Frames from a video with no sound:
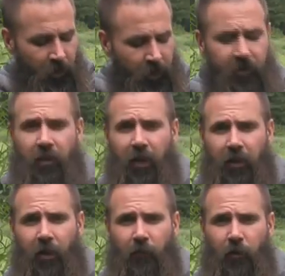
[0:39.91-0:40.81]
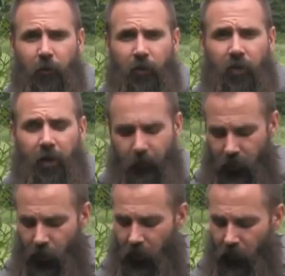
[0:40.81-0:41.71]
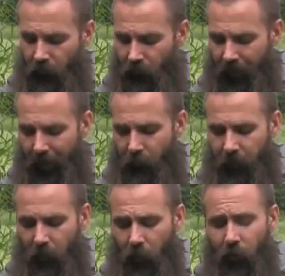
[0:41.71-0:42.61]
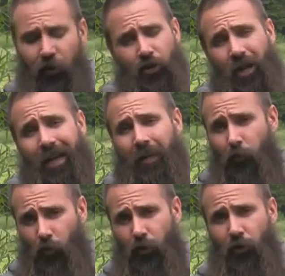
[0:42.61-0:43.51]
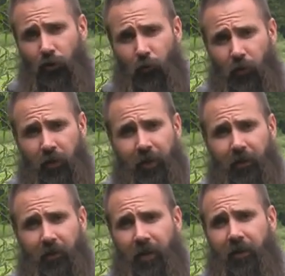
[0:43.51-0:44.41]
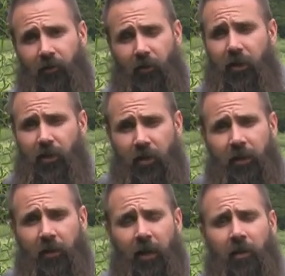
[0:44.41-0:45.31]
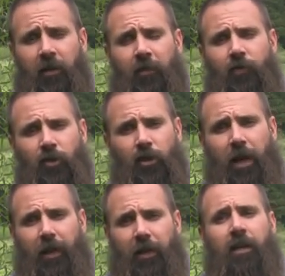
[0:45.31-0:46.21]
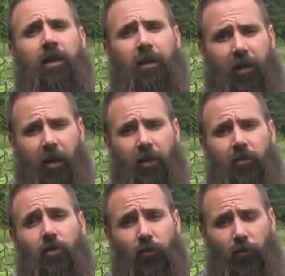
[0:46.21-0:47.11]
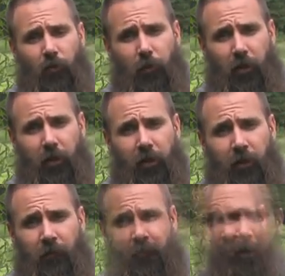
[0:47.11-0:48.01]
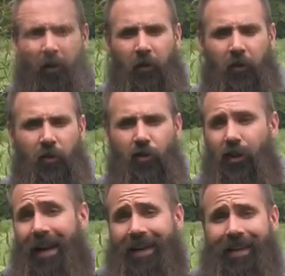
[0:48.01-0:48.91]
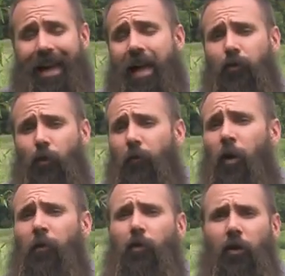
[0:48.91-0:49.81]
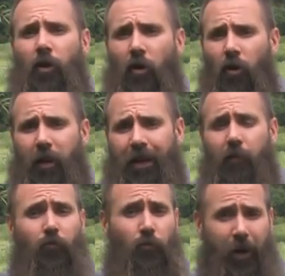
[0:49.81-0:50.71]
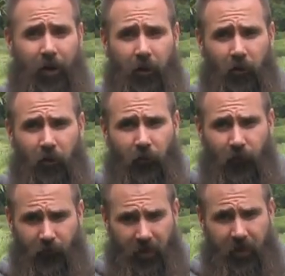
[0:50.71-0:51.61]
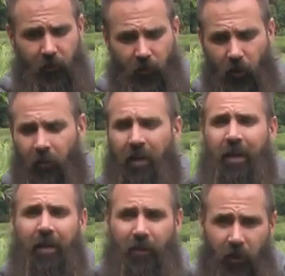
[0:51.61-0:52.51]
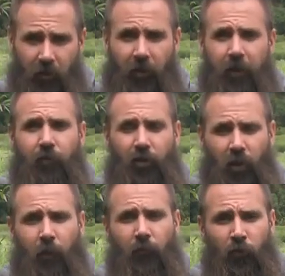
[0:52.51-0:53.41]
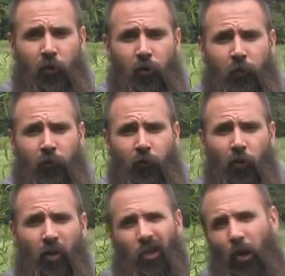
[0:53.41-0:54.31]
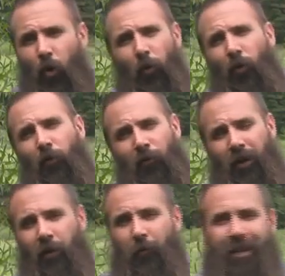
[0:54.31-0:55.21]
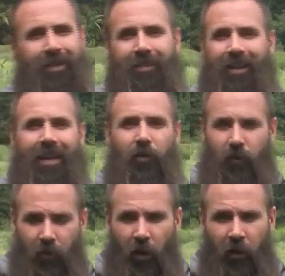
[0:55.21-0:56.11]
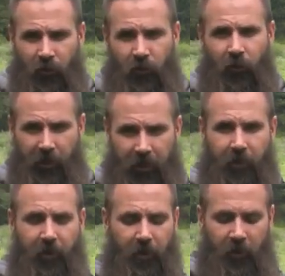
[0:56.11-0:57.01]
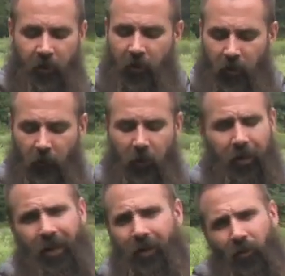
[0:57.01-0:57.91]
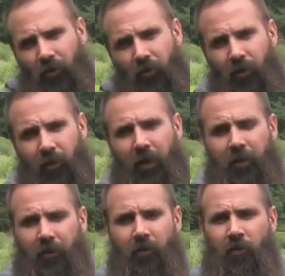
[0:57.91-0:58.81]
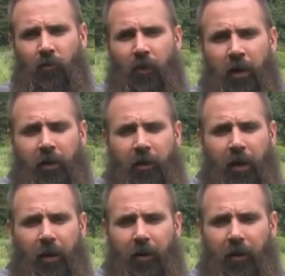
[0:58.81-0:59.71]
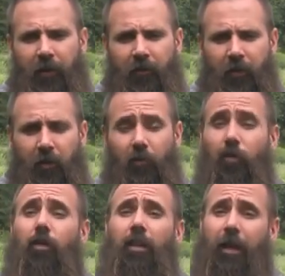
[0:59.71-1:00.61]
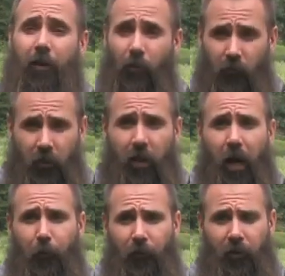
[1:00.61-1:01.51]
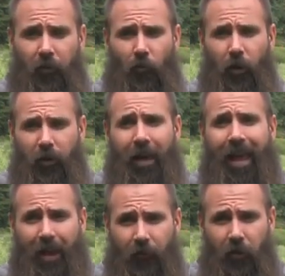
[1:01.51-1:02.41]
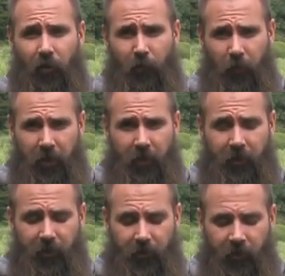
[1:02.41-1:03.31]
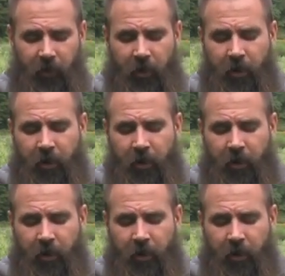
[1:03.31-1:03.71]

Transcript: Nice nylon ripstop shell fabric on the jacket, which also protects that insulation and gives the jacket nice durability. This jacket has what Marmot would call a regular fit, so it does leave some room for low-profile base layers underneath it, but again, also designed in such a way that you can layer over top of it with heavier pieces.